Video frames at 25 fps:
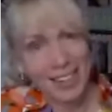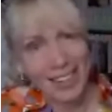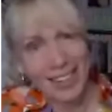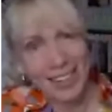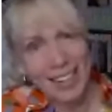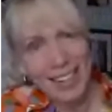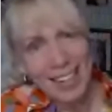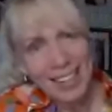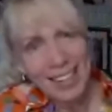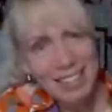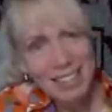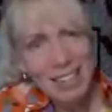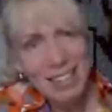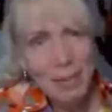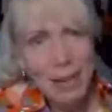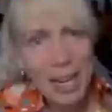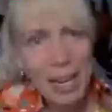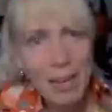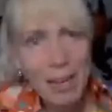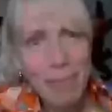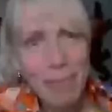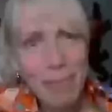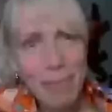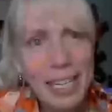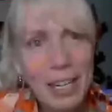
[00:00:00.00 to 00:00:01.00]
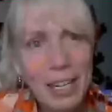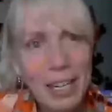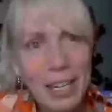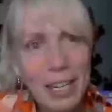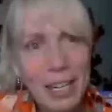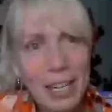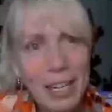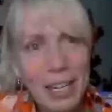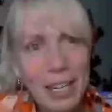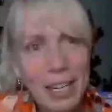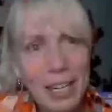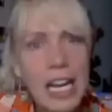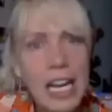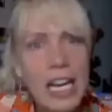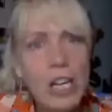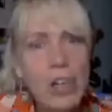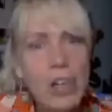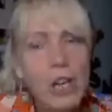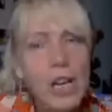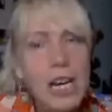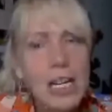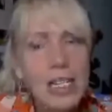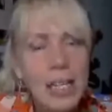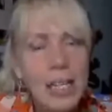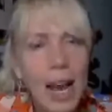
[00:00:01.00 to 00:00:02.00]
See, I'm getting my lingo good. You
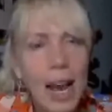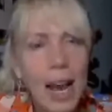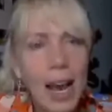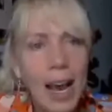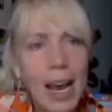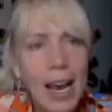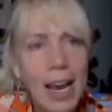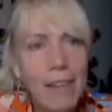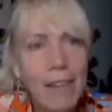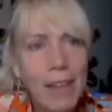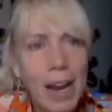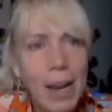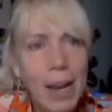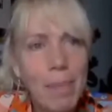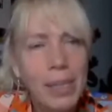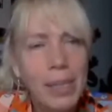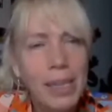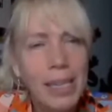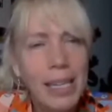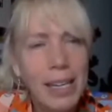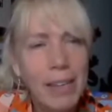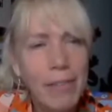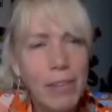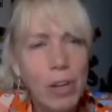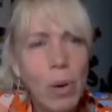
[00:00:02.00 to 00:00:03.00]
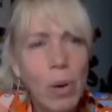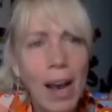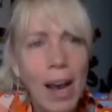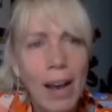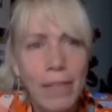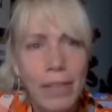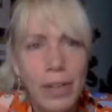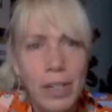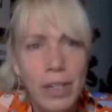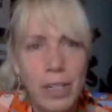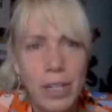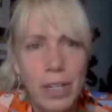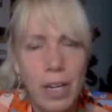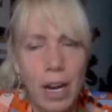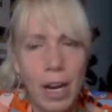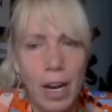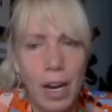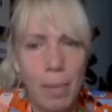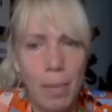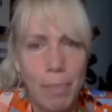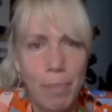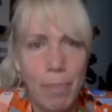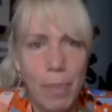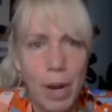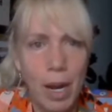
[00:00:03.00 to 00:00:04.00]
guys have, I believe you have
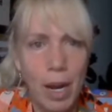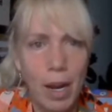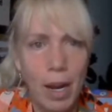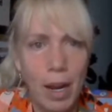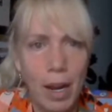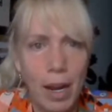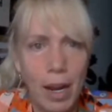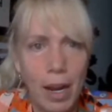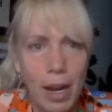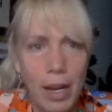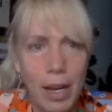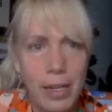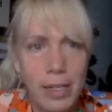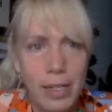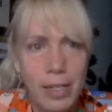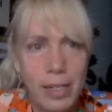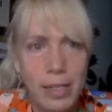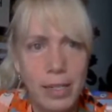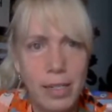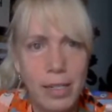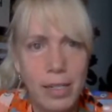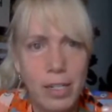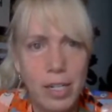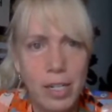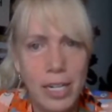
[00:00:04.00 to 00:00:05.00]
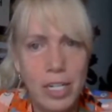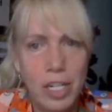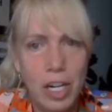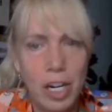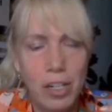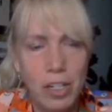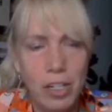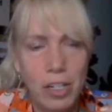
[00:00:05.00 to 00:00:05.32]
a digestive